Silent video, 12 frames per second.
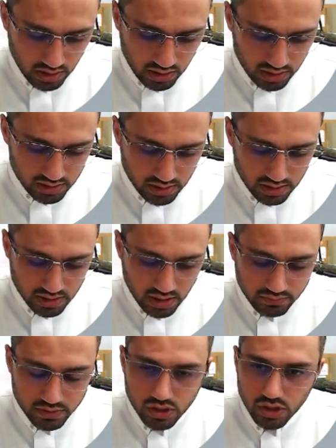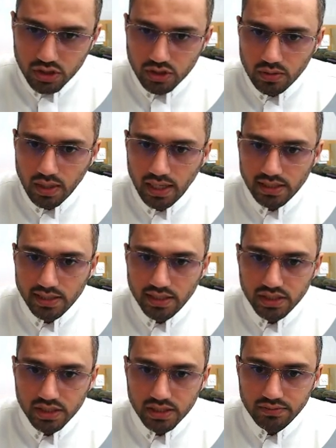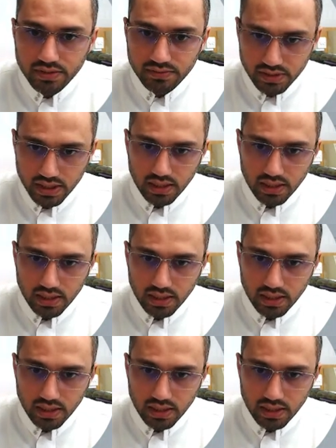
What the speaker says: This is given to you as 150.